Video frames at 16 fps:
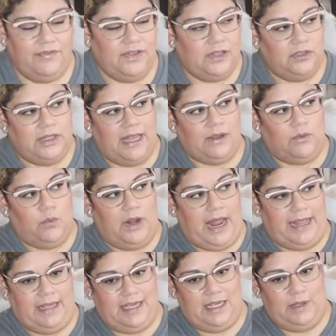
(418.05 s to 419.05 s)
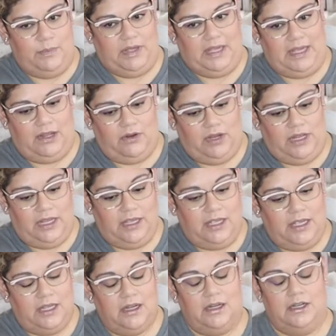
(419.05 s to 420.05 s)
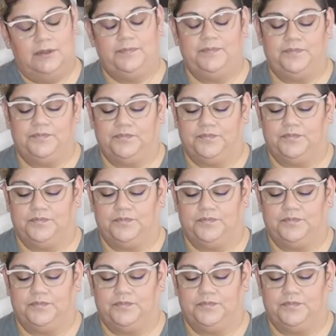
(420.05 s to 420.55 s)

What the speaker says: feel like what I keep hearing here